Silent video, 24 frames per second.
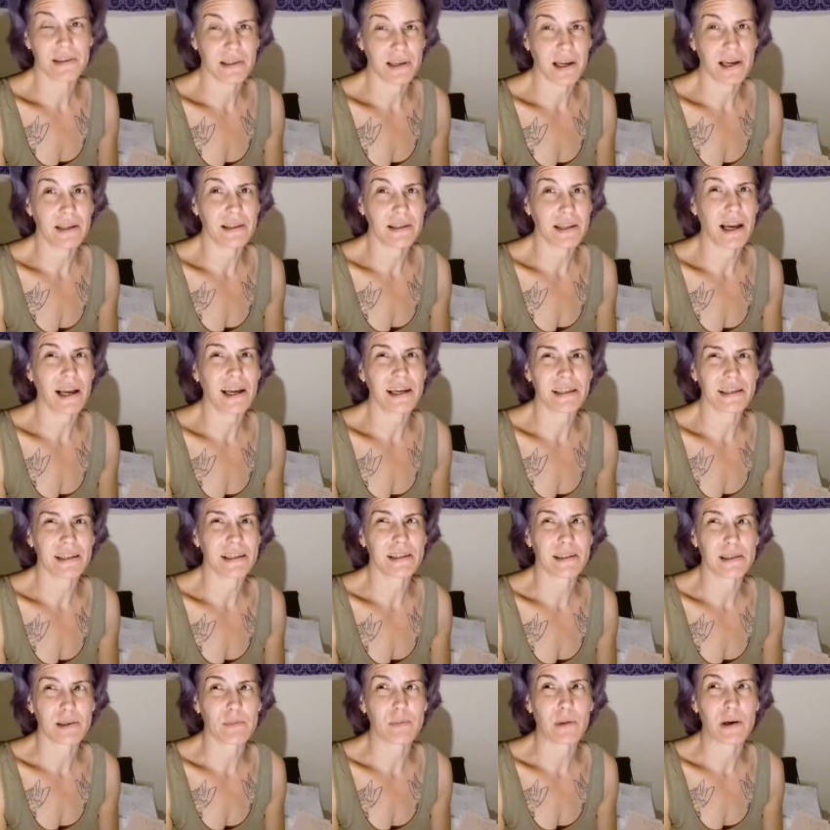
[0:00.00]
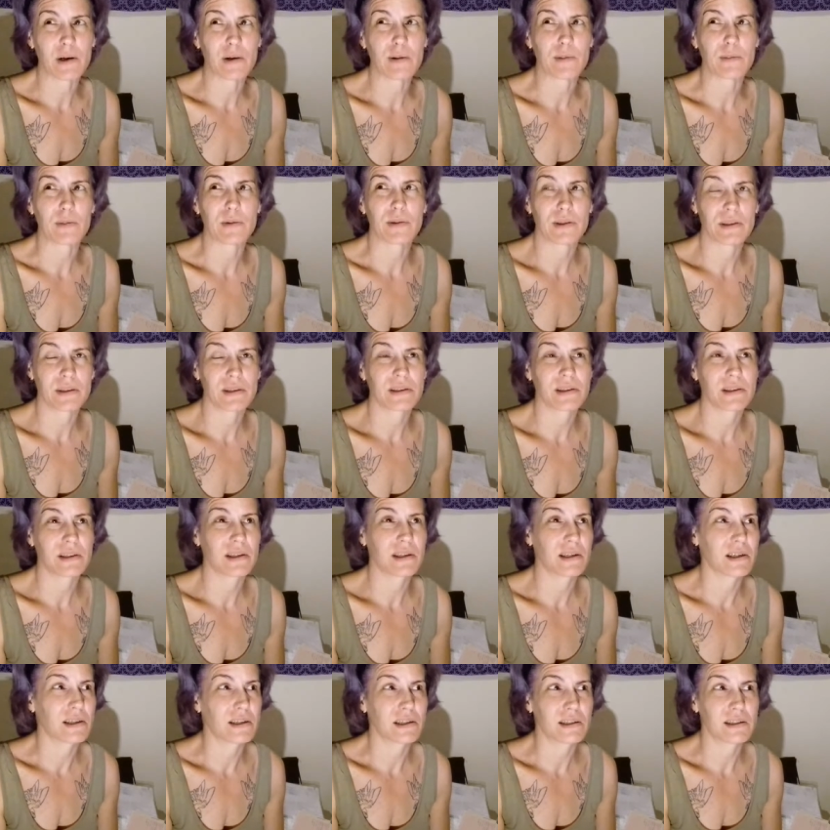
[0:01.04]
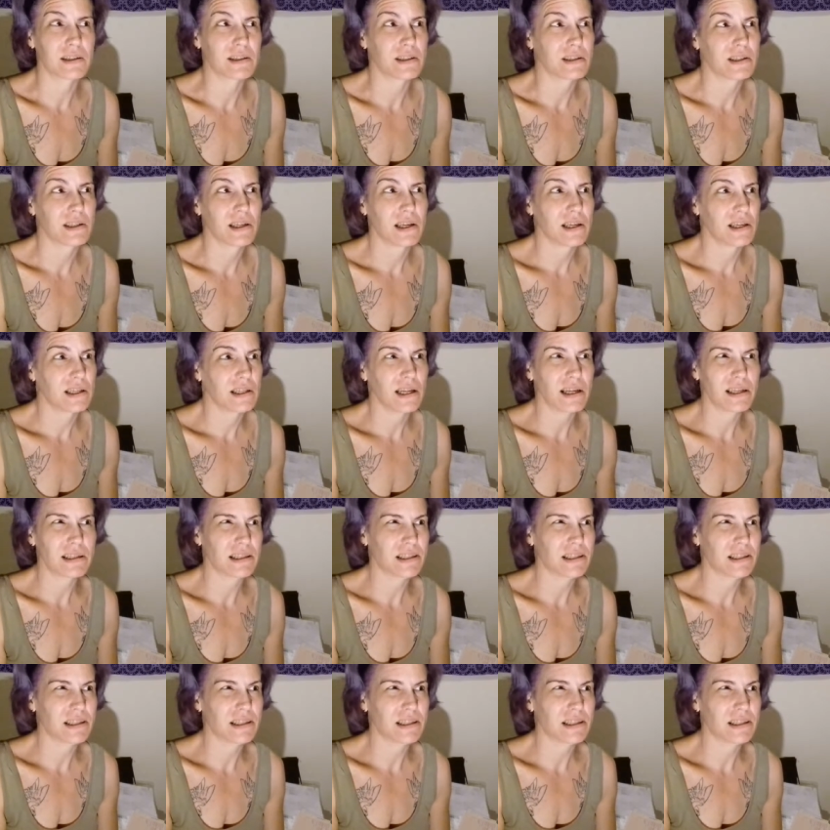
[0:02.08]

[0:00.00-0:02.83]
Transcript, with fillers: I need some help, not